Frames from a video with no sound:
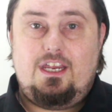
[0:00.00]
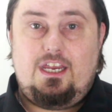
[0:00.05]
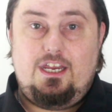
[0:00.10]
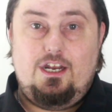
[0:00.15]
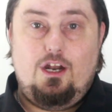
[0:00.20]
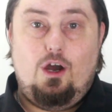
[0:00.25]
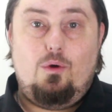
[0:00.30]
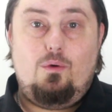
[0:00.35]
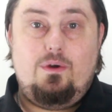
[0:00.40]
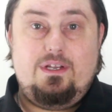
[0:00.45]
You
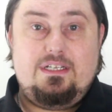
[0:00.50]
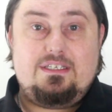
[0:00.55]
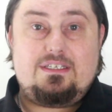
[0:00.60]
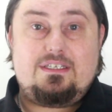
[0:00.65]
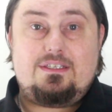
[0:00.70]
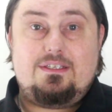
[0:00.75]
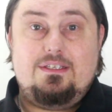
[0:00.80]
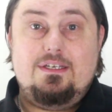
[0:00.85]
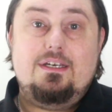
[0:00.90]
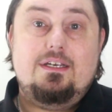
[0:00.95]
know it's
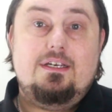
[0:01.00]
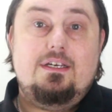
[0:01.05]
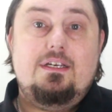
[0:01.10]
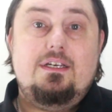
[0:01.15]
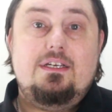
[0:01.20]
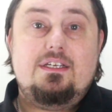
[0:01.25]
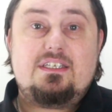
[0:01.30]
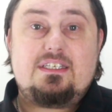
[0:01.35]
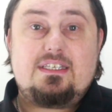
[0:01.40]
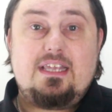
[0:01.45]
the
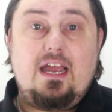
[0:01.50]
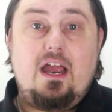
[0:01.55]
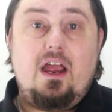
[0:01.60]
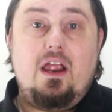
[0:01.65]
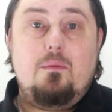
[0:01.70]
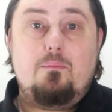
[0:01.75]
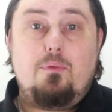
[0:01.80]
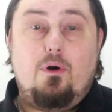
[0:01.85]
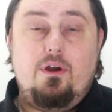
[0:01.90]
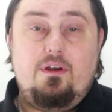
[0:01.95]
starting
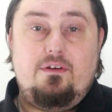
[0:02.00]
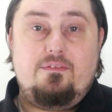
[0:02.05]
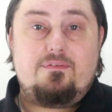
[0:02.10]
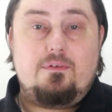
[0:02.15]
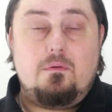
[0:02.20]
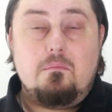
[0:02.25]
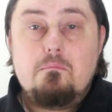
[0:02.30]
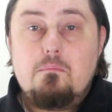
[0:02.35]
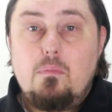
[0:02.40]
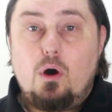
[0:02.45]
point for
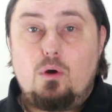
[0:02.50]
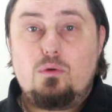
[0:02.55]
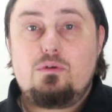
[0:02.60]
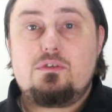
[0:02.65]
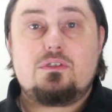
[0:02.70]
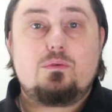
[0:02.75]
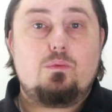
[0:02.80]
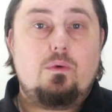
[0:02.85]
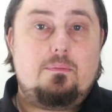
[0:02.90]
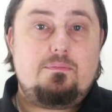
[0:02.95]
most
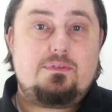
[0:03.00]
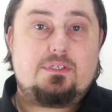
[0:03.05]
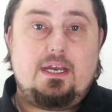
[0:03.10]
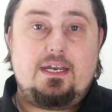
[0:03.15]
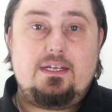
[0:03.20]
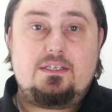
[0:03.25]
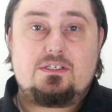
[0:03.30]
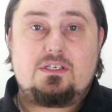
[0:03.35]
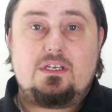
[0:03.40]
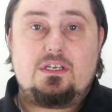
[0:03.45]

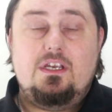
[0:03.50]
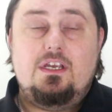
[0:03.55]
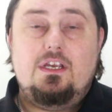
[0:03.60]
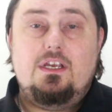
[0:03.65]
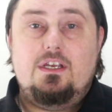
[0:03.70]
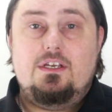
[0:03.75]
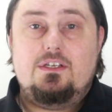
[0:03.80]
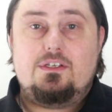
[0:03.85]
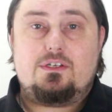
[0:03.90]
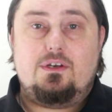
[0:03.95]
websites,
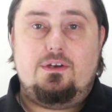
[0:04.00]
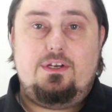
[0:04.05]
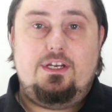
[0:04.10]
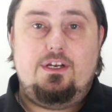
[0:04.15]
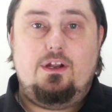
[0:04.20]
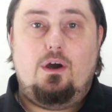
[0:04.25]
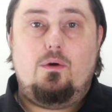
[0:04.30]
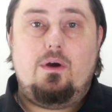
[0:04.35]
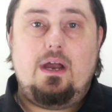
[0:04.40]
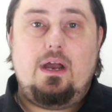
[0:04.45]
so you
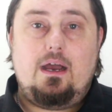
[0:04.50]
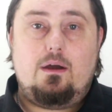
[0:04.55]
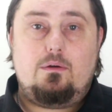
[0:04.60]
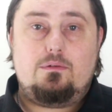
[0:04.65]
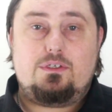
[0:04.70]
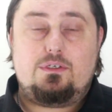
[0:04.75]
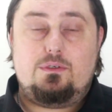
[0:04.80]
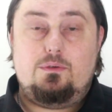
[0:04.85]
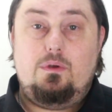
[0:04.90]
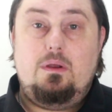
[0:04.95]
know how
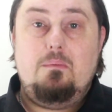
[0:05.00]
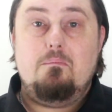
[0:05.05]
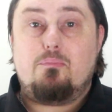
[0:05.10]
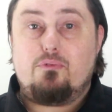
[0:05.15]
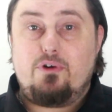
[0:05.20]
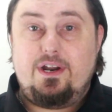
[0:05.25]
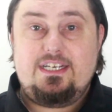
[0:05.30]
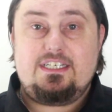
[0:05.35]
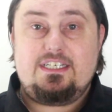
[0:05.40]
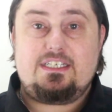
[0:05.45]
to
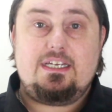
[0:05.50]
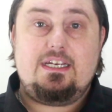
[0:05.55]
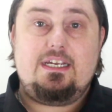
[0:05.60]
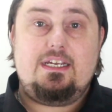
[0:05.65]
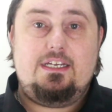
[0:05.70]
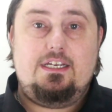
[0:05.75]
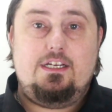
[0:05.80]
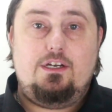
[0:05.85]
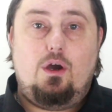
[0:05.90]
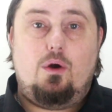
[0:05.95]
embrace it,
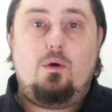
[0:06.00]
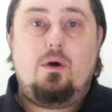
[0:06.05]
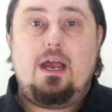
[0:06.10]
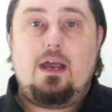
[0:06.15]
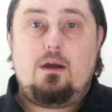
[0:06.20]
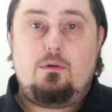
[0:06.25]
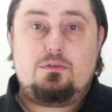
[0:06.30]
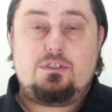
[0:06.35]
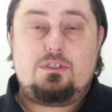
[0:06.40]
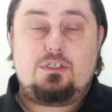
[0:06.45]
you know
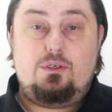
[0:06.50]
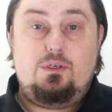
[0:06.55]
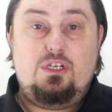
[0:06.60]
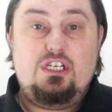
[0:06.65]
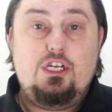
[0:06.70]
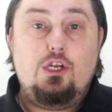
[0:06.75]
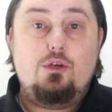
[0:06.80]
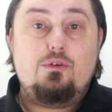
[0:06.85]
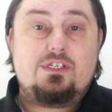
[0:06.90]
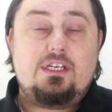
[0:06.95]
how to
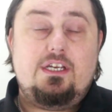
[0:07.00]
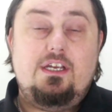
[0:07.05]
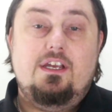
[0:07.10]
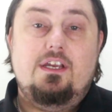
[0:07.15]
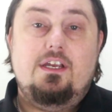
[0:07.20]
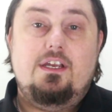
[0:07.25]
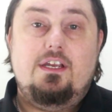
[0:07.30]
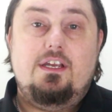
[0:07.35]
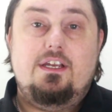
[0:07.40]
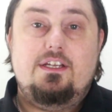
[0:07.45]
use it
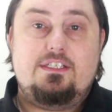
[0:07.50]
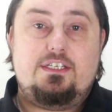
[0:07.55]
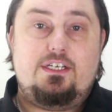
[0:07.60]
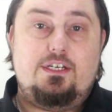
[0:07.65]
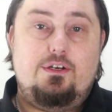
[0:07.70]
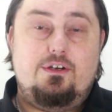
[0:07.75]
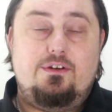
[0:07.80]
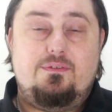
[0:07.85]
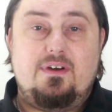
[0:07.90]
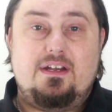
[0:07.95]
to your
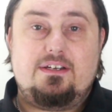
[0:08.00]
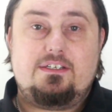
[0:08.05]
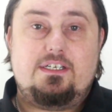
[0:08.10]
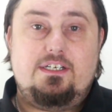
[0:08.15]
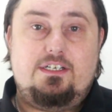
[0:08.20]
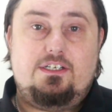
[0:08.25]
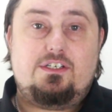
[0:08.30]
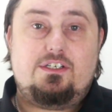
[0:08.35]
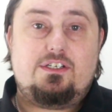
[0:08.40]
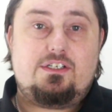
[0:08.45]

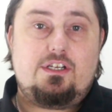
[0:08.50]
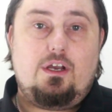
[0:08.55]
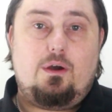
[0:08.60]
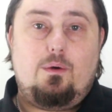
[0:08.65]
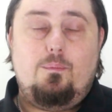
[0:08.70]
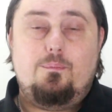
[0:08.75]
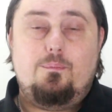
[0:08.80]
advantage. So